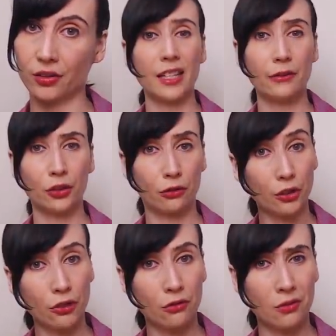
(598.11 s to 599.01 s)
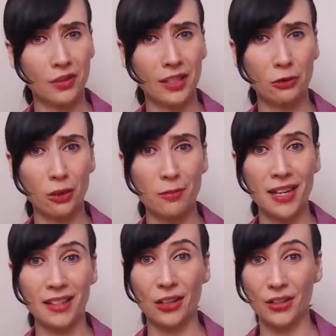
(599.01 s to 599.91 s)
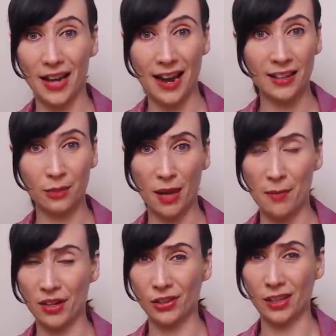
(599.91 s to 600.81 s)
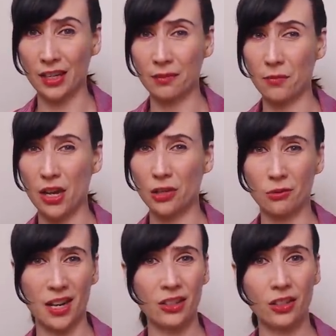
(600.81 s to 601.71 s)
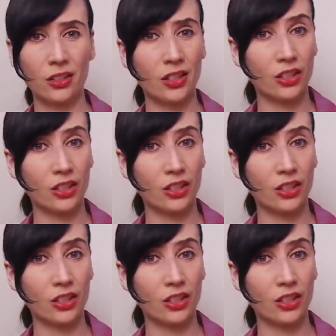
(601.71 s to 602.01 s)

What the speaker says: If true, this would make their tax payments like a donation to